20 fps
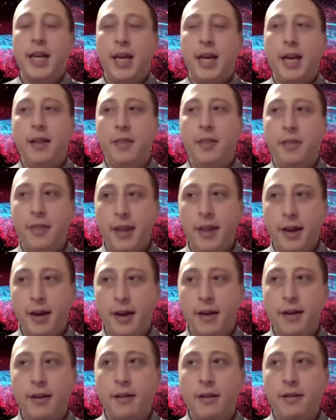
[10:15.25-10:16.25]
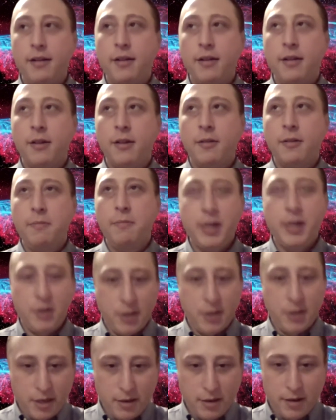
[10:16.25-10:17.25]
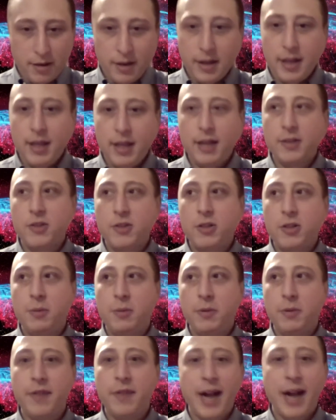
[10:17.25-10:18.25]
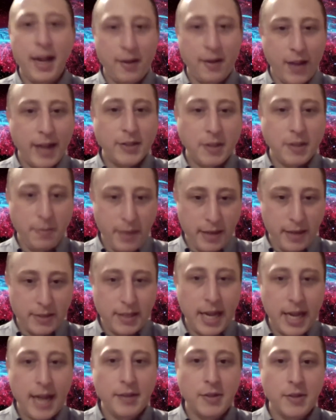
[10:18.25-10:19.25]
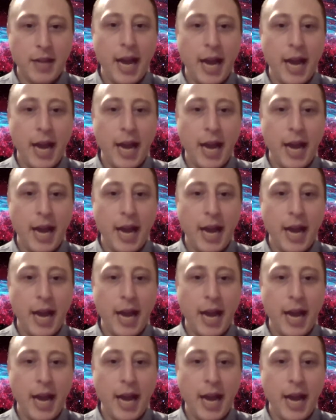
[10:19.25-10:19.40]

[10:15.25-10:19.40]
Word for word: and their mission is to revitalize the base as mm-hmm.